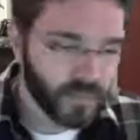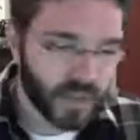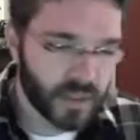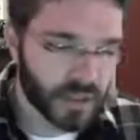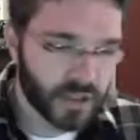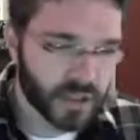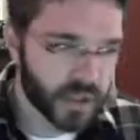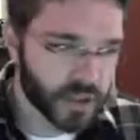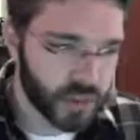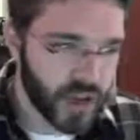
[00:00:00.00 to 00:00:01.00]

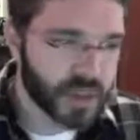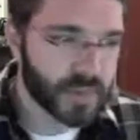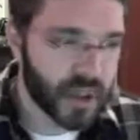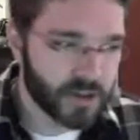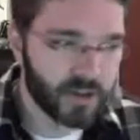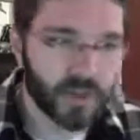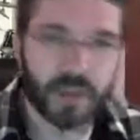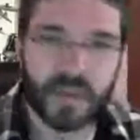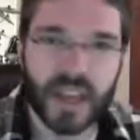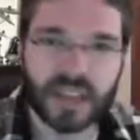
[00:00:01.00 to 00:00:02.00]
there's a tremendous amount of
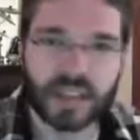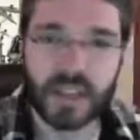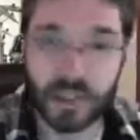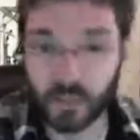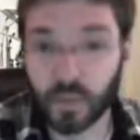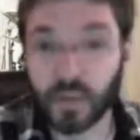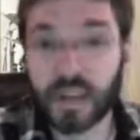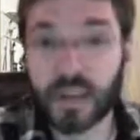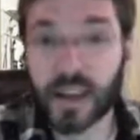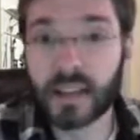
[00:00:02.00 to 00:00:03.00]
freedom, and it's it's
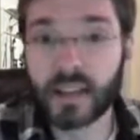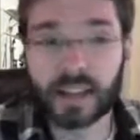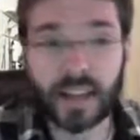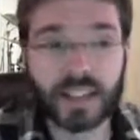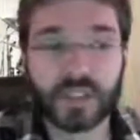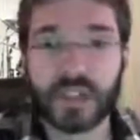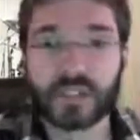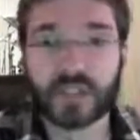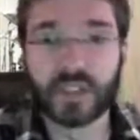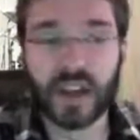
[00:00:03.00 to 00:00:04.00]
really nice and less
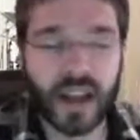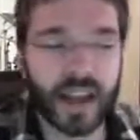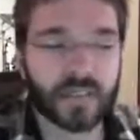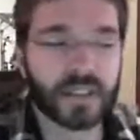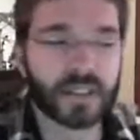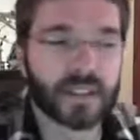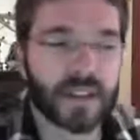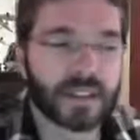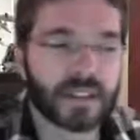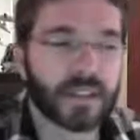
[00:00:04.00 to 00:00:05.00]
stressful not having to
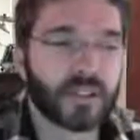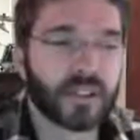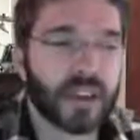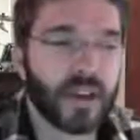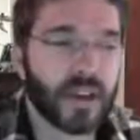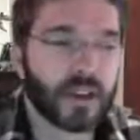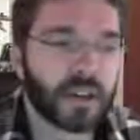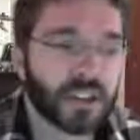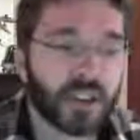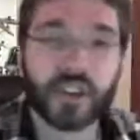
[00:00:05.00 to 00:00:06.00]
necessarily
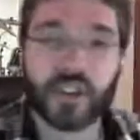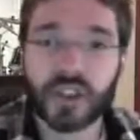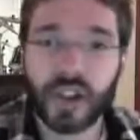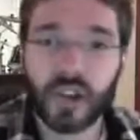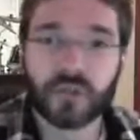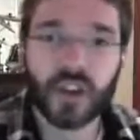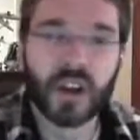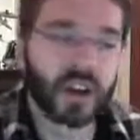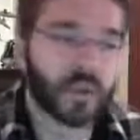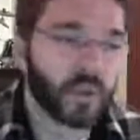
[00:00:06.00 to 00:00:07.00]
concern yourself
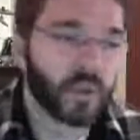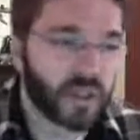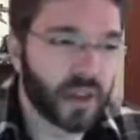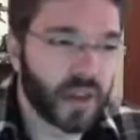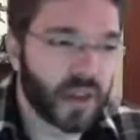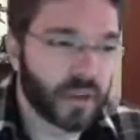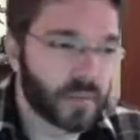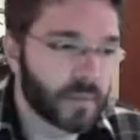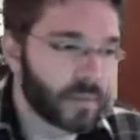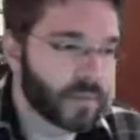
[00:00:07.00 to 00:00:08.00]
with uh,
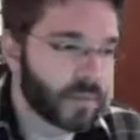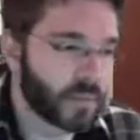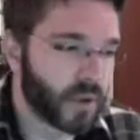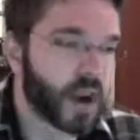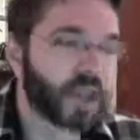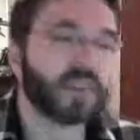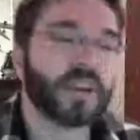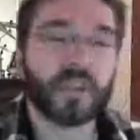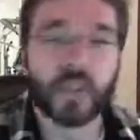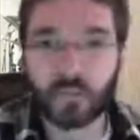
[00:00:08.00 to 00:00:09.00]
all of
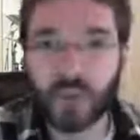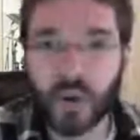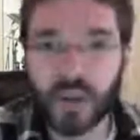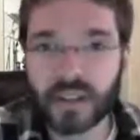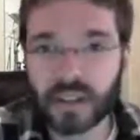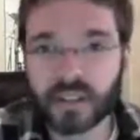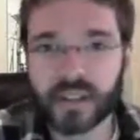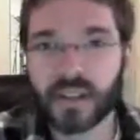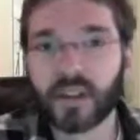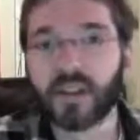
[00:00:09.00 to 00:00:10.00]
the other components
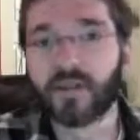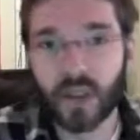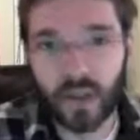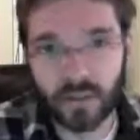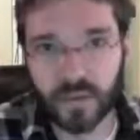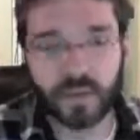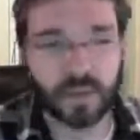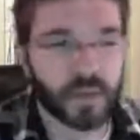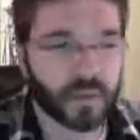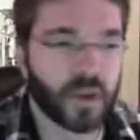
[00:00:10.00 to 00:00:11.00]
that are involved
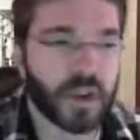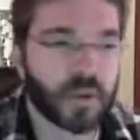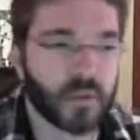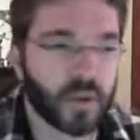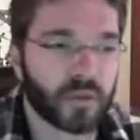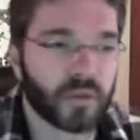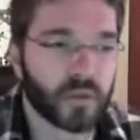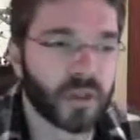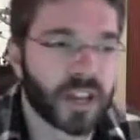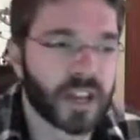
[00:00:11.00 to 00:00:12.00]
with with running a more
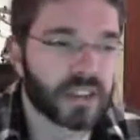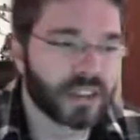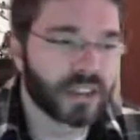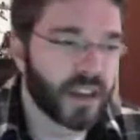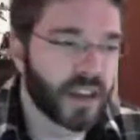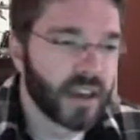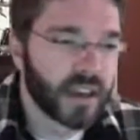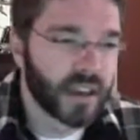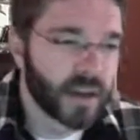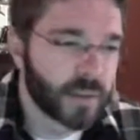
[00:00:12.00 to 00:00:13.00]
formal agency.
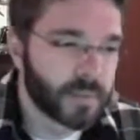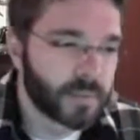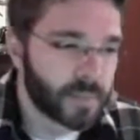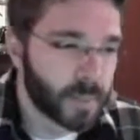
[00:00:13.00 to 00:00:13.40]
Um,